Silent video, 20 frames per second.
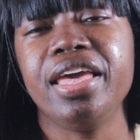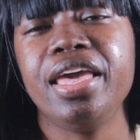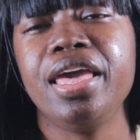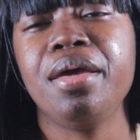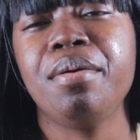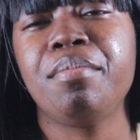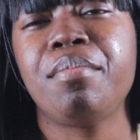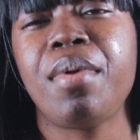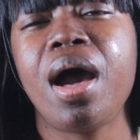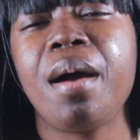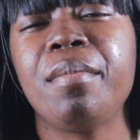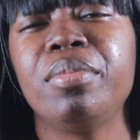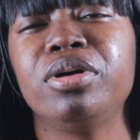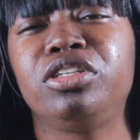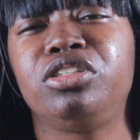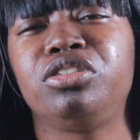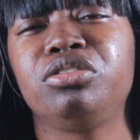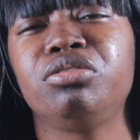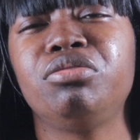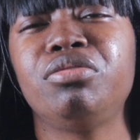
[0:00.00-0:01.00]
end,
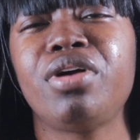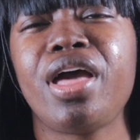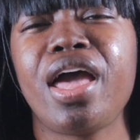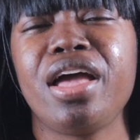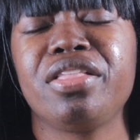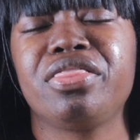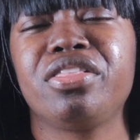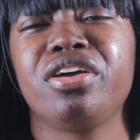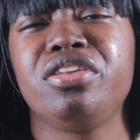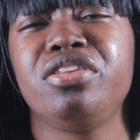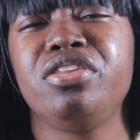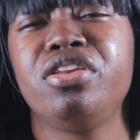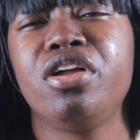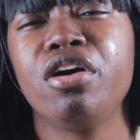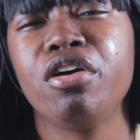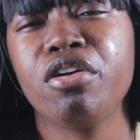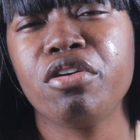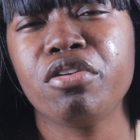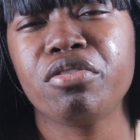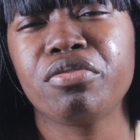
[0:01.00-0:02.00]
Mama June had the
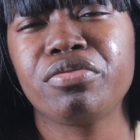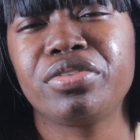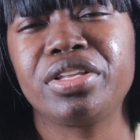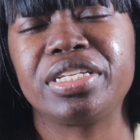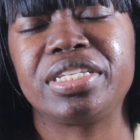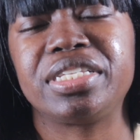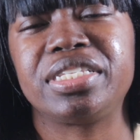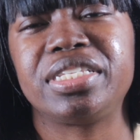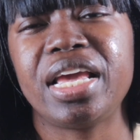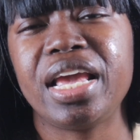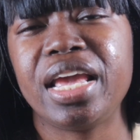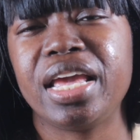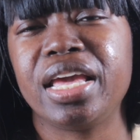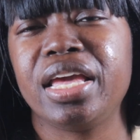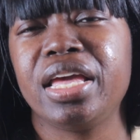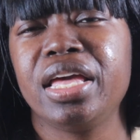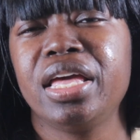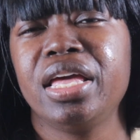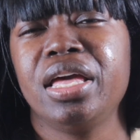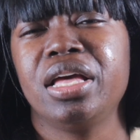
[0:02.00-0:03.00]
nerve to
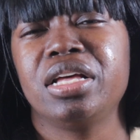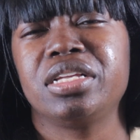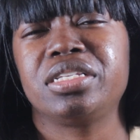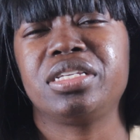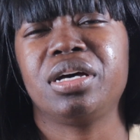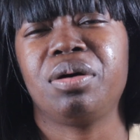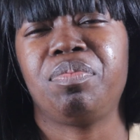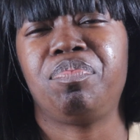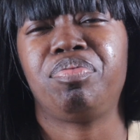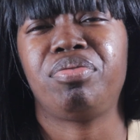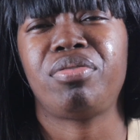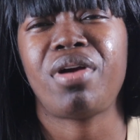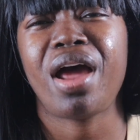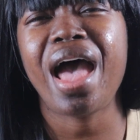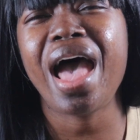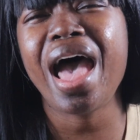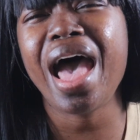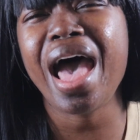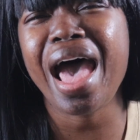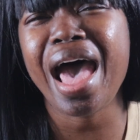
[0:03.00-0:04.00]
say,
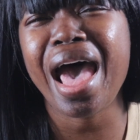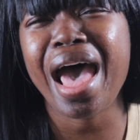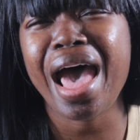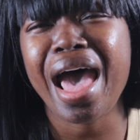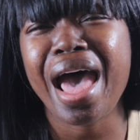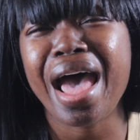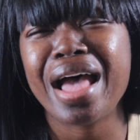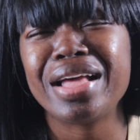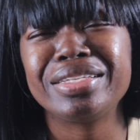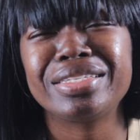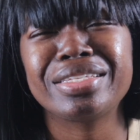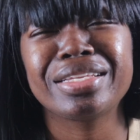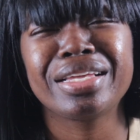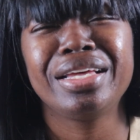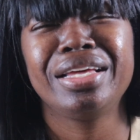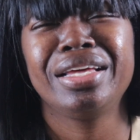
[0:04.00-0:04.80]
surprise,